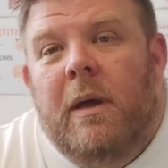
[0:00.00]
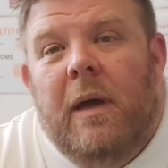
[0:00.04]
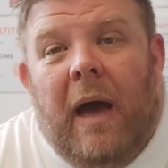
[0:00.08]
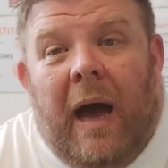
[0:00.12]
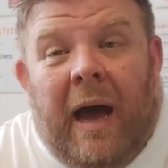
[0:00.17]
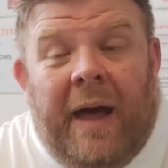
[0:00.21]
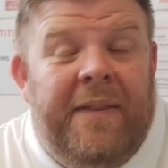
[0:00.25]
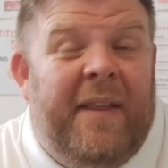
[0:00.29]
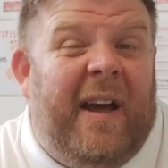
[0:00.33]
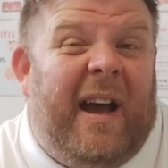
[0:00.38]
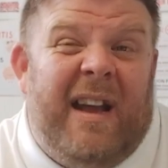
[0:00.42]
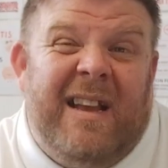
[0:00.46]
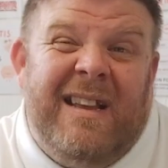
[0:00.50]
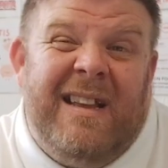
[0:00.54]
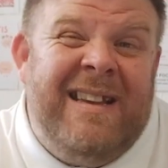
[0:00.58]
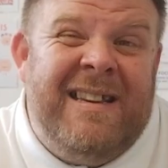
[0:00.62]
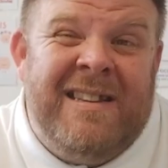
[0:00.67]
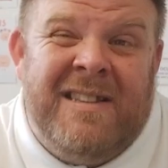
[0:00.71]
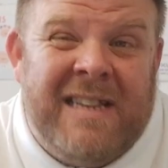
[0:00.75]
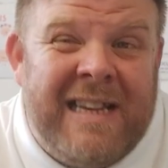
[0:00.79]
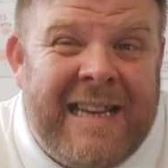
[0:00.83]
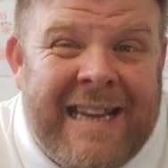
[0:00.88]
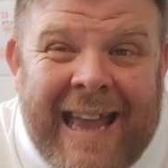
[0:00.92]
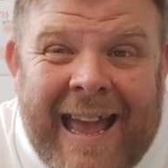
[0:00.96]
And that
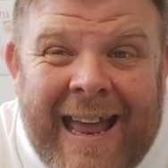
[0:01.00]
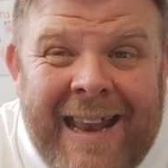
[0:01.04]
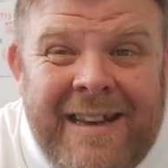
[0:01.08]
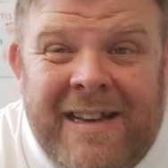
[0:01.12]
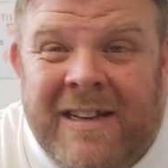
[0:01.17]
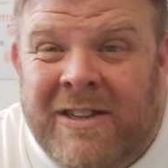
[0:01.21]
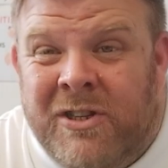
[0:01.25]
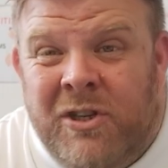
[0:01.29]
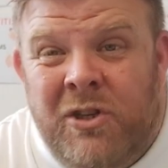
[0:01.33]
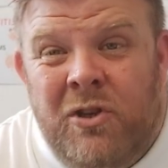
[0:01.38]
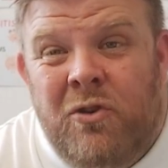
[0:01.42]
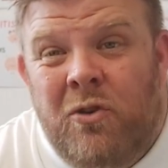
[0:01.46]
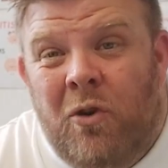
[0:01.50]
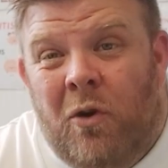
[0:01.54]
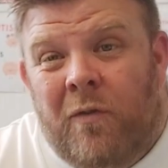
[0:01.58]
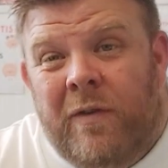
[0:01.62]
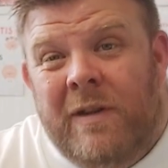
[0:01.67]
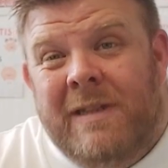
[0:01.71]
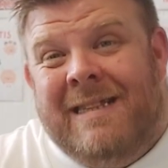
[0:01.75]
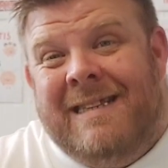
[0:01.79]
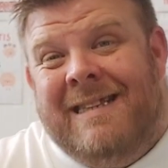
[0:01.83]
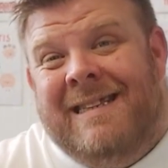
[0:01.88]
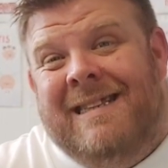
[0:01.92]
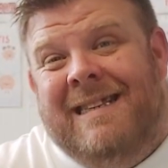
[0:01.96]
is, again, it's
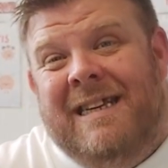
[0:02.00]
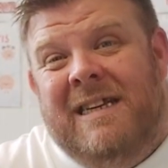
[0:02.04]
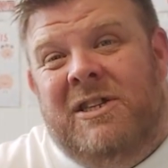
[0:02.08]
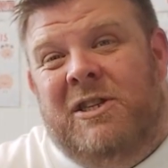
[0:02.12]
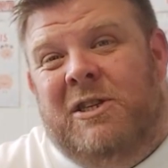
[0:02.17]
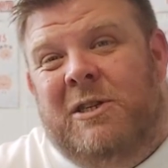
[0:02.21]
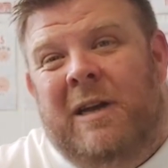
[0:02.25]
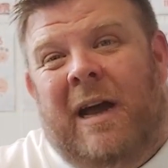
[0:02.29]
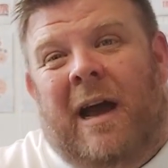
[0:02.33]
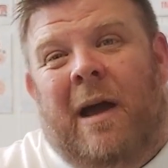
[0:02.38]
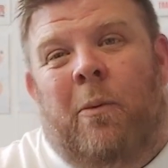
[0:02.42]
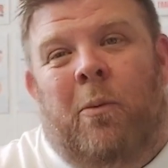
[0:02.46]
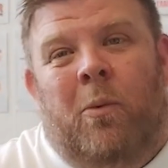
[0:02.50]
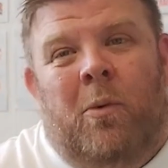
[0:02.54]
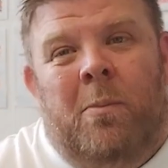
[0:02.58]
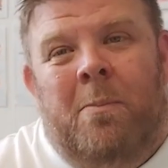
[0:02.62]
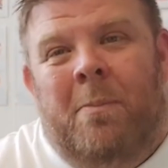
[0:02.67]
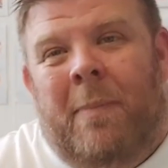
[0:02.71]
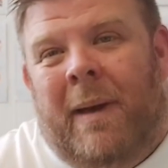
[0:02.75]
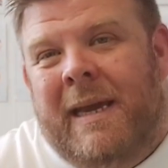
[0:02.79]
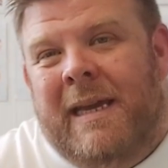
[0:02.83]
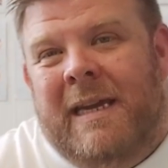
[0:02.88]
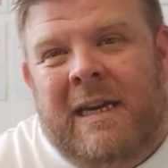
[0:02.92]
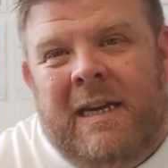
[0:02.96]
another decision I will
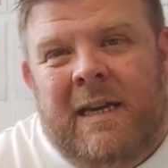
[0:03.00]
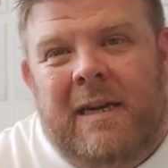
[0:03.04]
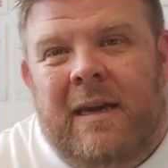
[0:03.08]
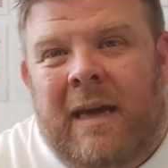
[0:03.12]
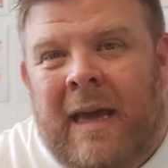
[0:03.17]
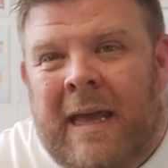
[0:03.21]
make